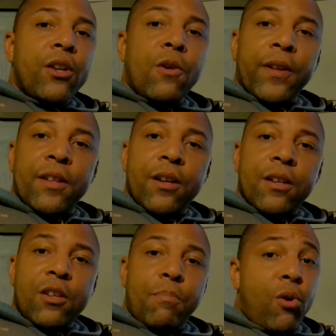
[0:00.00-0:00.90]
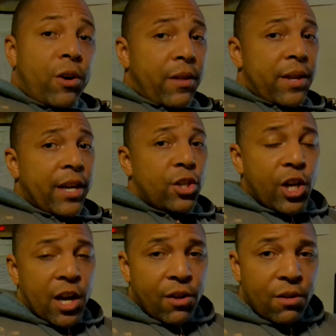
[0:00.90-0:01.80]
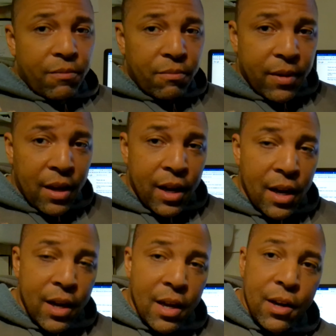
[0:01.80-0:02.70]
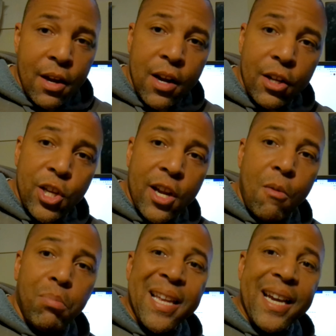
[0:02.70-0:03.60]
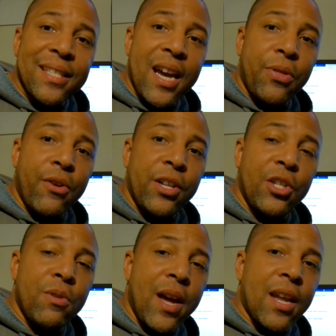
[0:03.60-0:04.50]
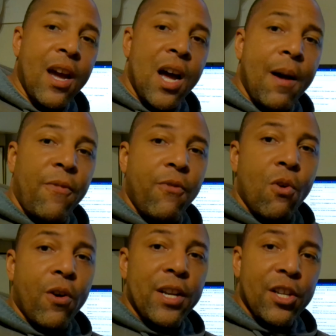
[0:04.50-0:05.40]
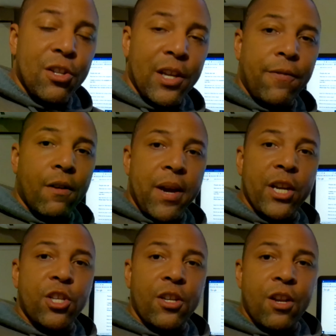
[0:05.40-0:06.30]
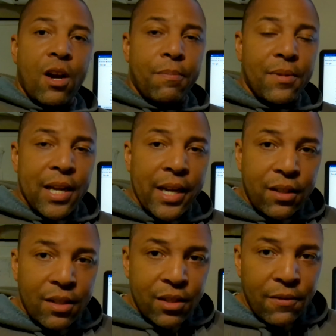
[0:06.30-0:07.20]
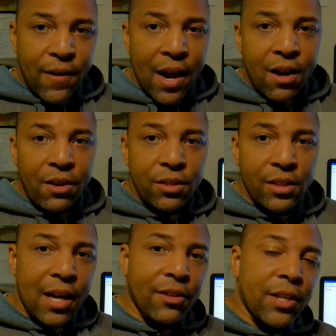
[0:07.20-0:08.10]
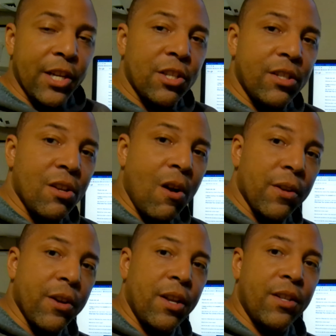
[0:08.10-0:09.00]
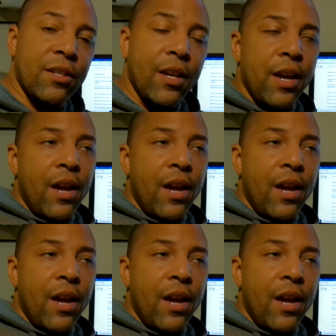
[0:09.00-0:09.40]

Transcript: Don't forget to support the channel. And uh, check out black site thirty-two dot com for additional information, updates, files, consultations, all the goodies,